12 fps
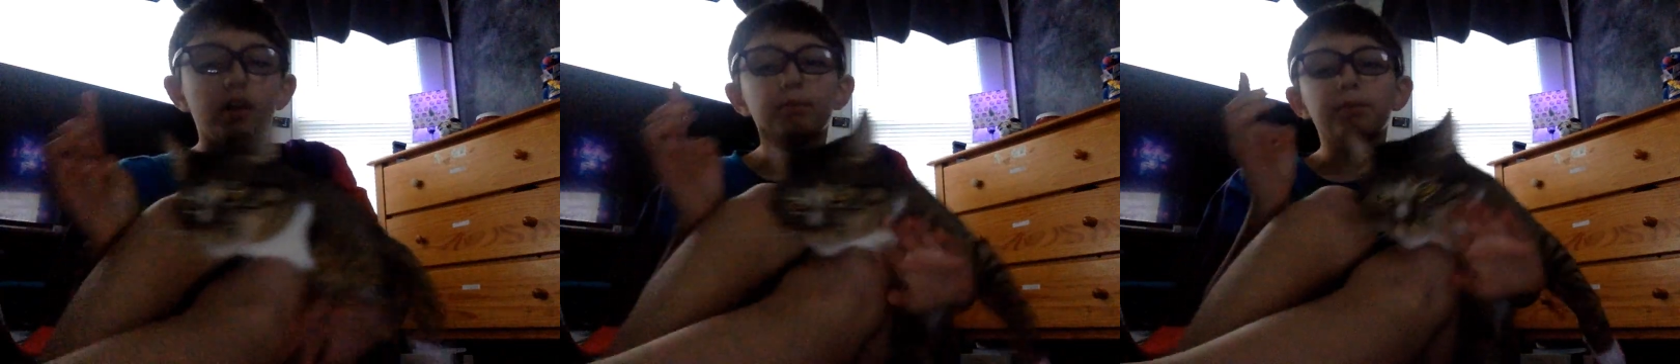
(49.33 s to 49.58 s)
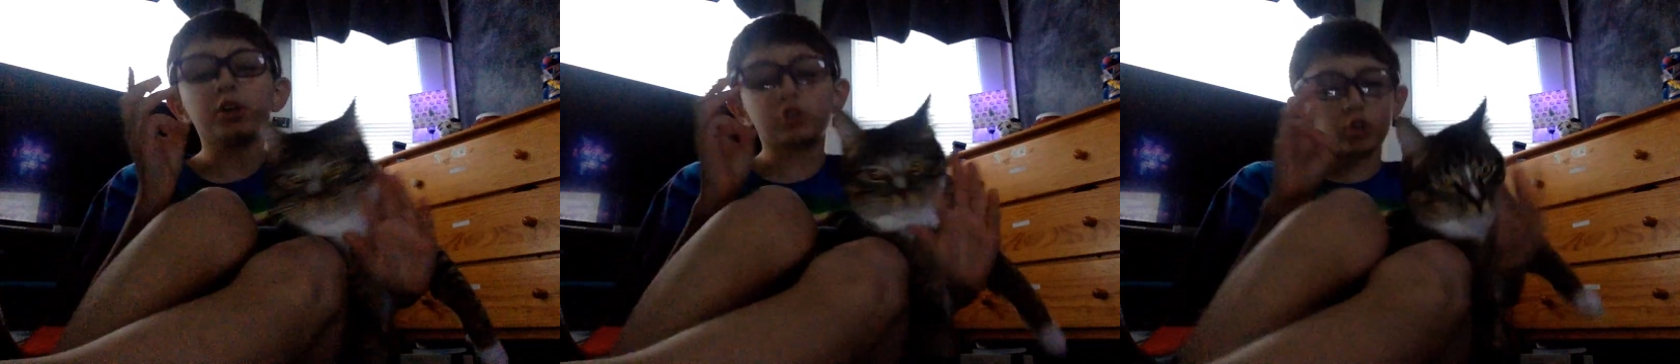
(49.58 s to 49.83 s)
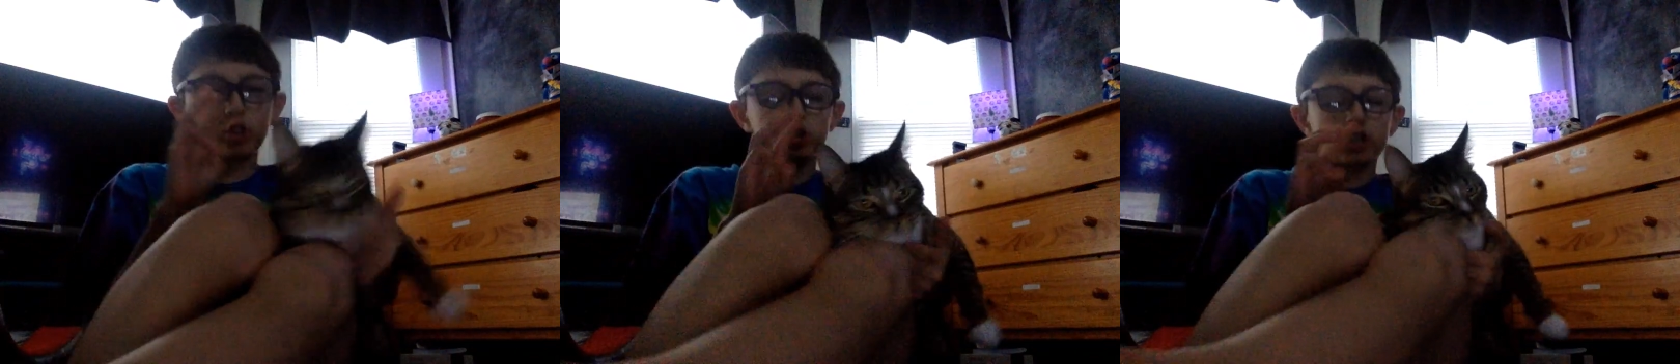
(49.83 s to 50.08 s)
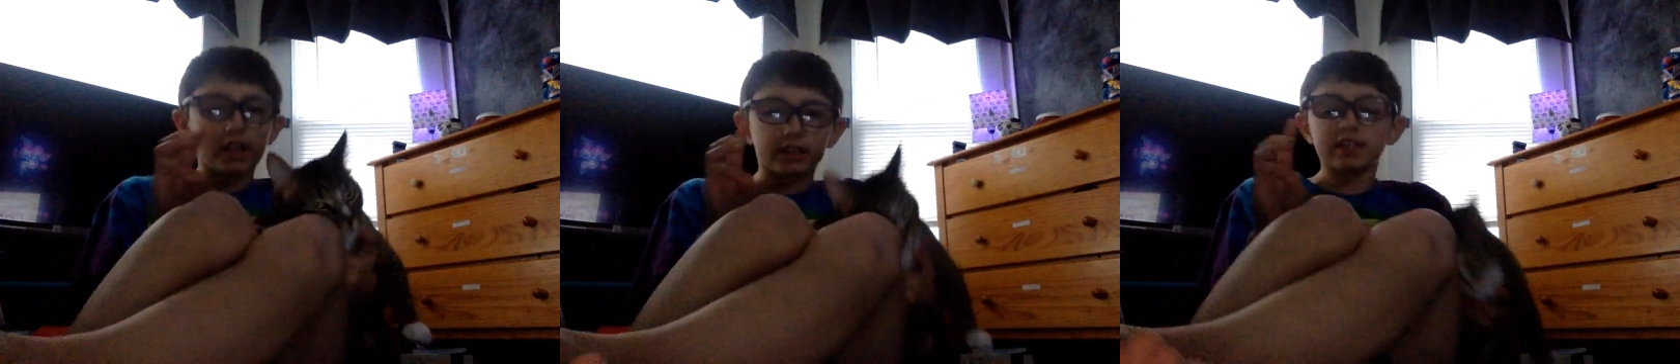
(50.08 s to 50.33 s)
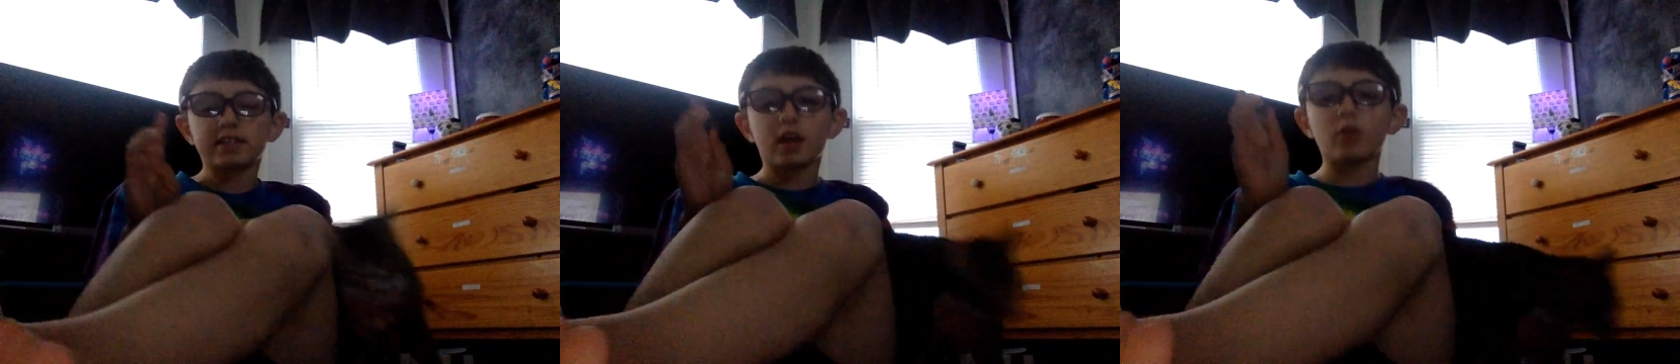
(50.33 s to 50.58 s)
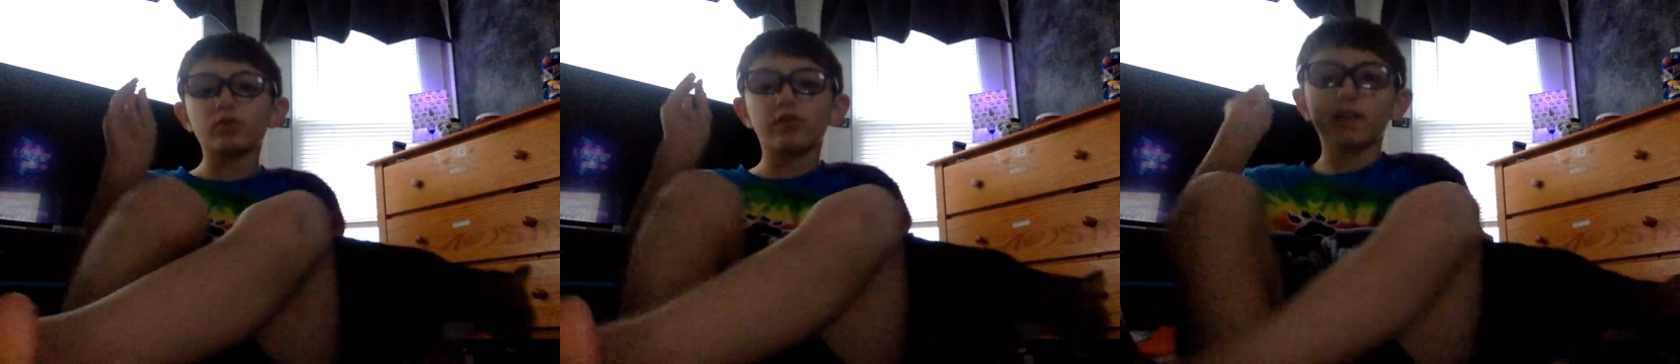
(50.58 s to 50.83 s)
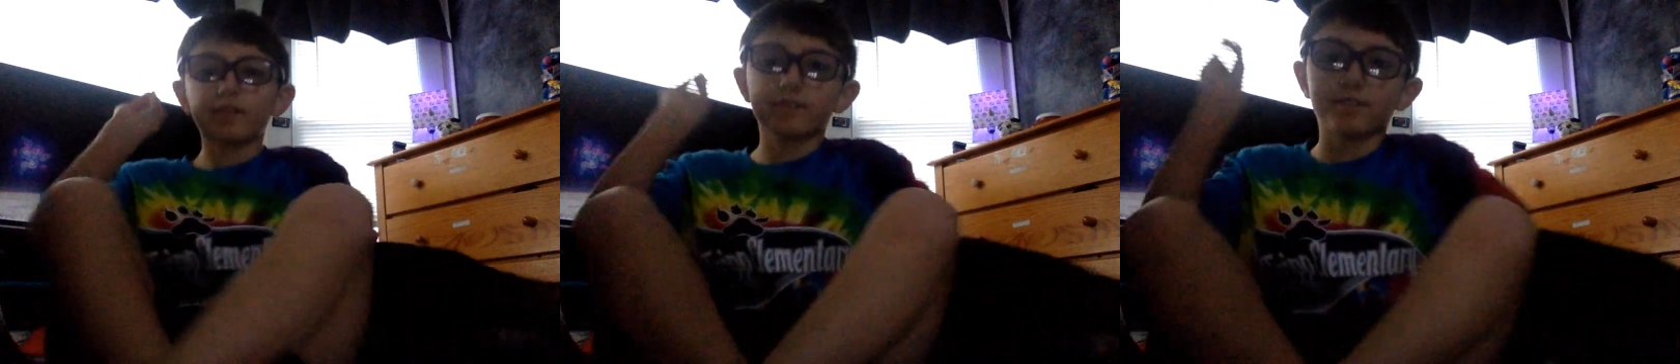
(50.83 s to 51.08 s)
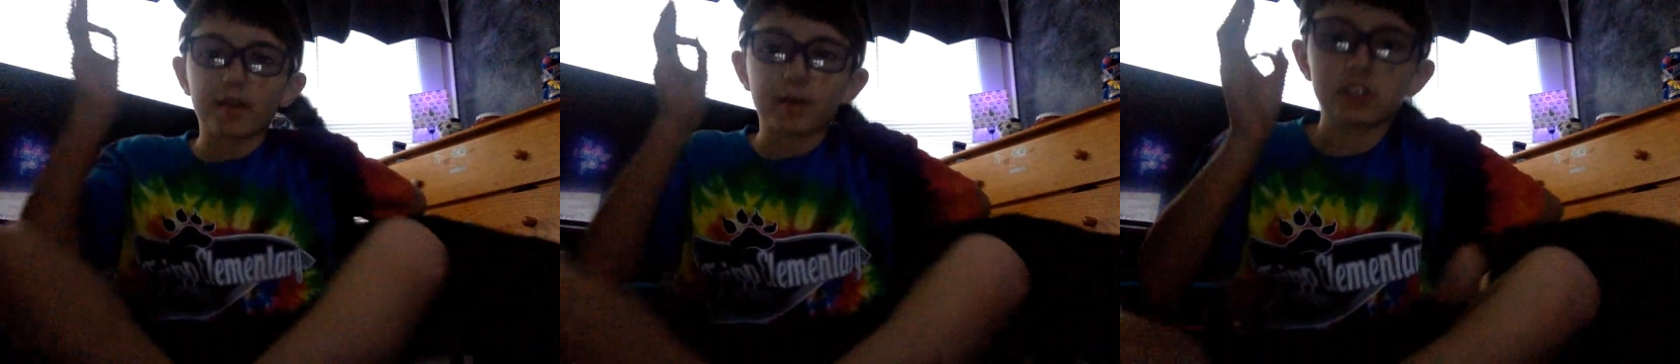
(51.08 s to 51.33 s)
make sure to check this out
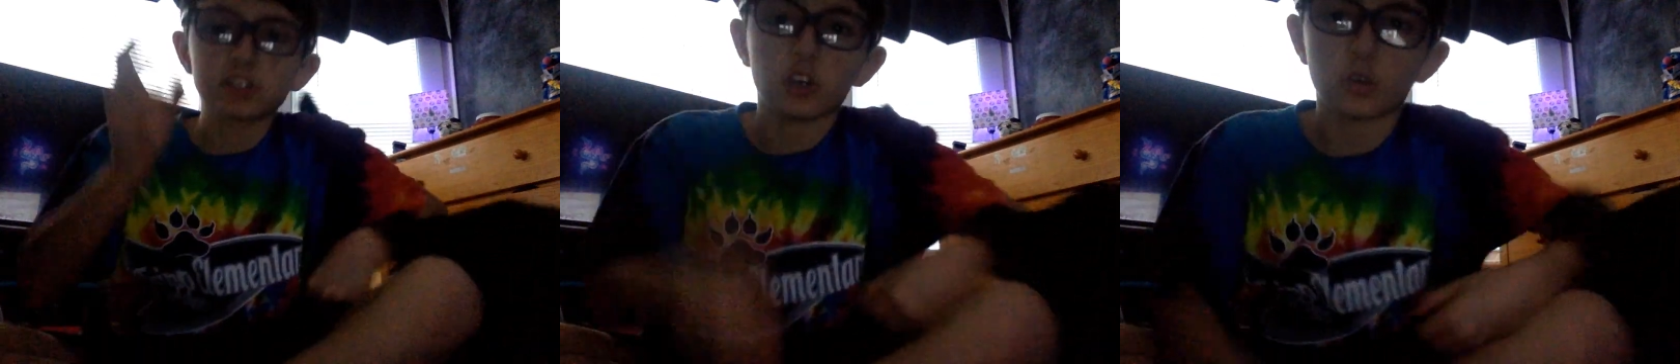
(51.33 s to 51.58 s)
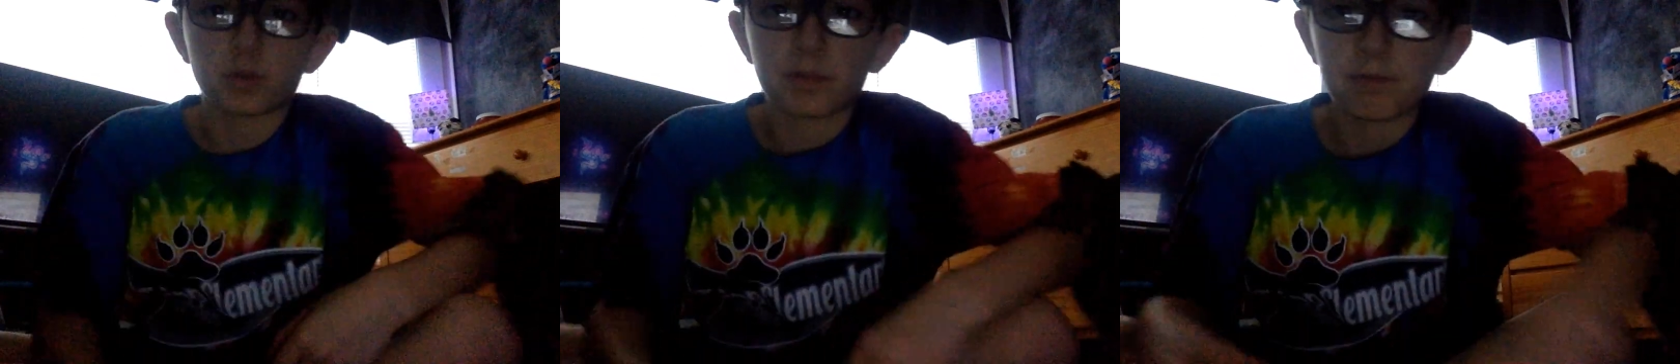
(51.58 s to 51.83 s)
very soon.